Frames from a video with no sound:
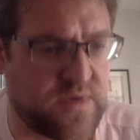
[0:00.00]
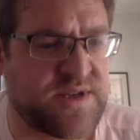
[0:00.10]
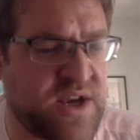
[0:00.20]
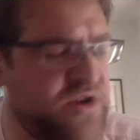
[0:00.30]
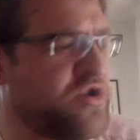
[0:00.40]

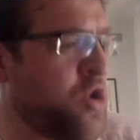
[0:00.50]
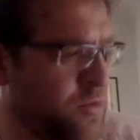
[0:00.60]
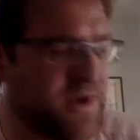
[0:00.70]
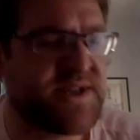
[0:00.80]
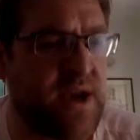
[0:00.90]
So
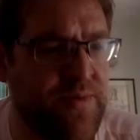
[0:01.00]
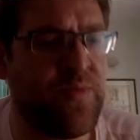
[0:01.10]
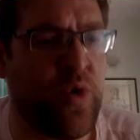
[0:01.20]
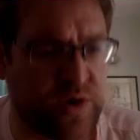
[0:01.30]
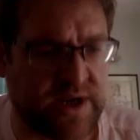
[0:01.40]
normal soap
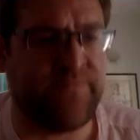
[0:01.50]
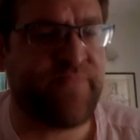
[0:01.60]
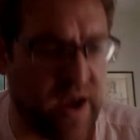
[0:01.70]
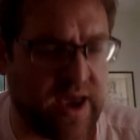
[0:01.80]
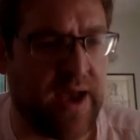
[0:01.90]
and water,
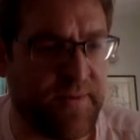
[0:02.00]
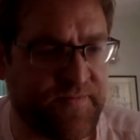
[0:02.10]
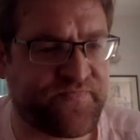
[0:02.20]
okay.